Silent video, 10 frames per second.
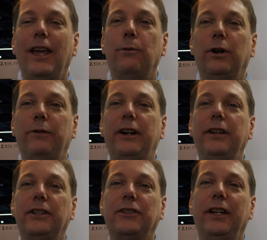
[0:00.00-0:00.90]
Yeah, we're
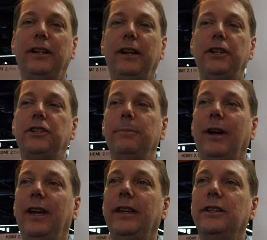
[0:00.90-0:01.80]
very excited that
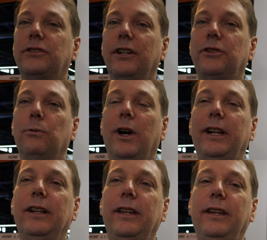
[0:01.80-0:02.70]
HDMI is such a
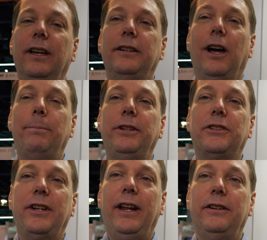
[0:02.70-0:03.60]
widely adopted
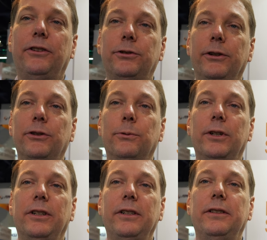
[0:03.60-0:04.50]
standard throughout the
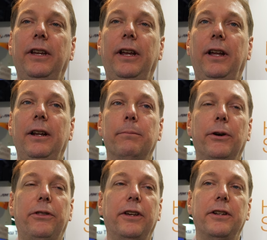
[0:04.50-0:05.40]
world in
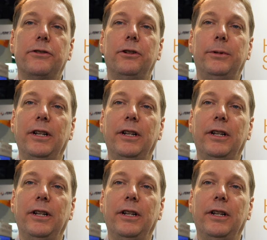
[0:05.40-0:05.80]
both the consumer